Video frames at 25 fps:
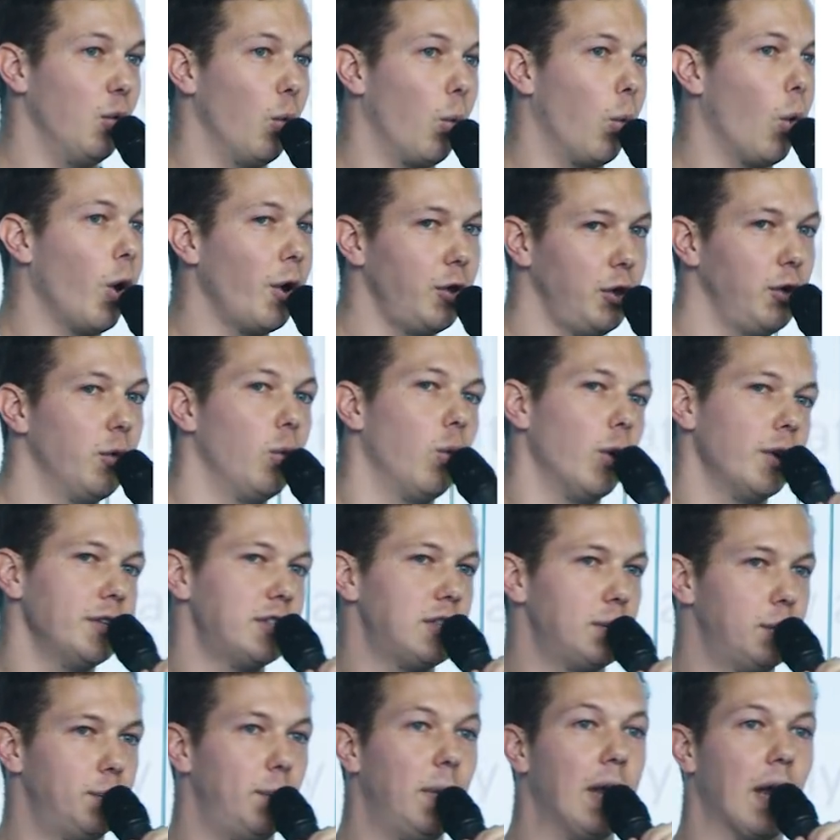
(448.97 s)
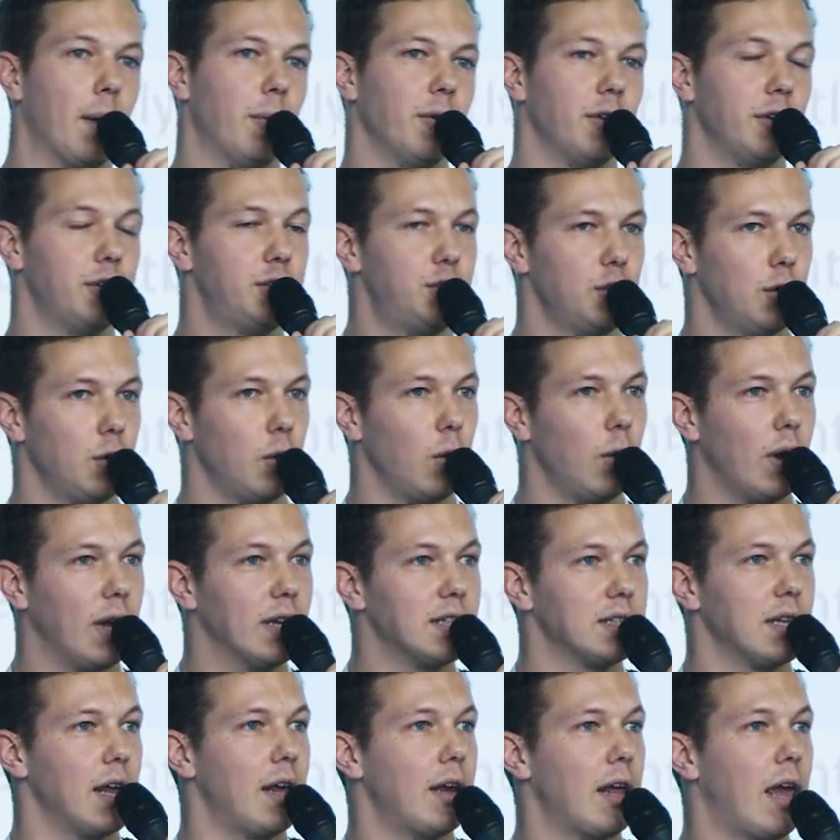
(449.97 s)
what you want to be able to do
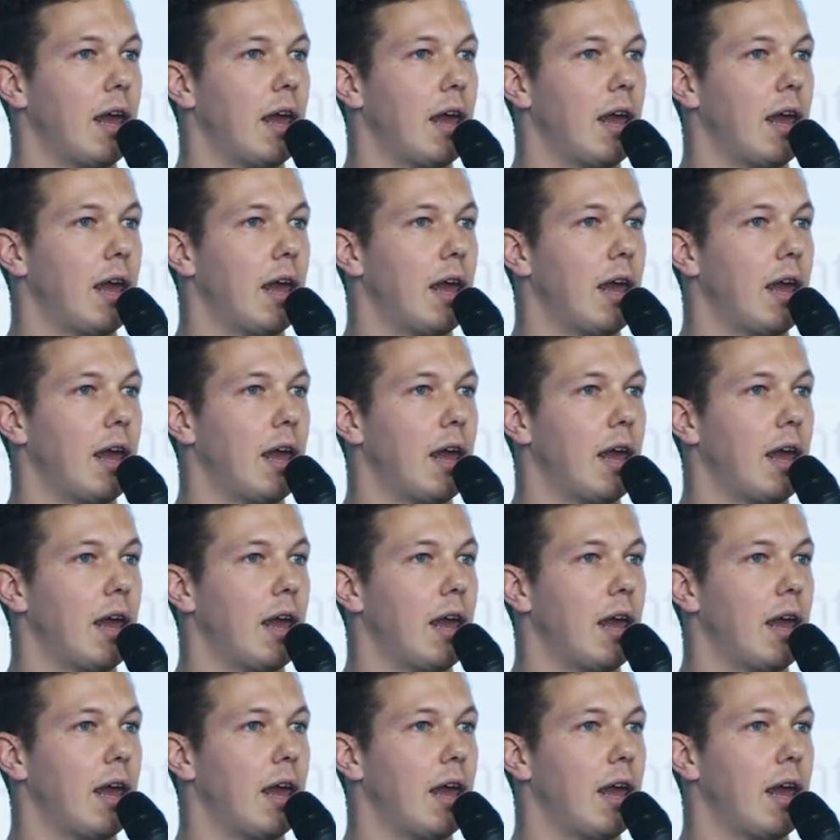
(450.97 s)
is let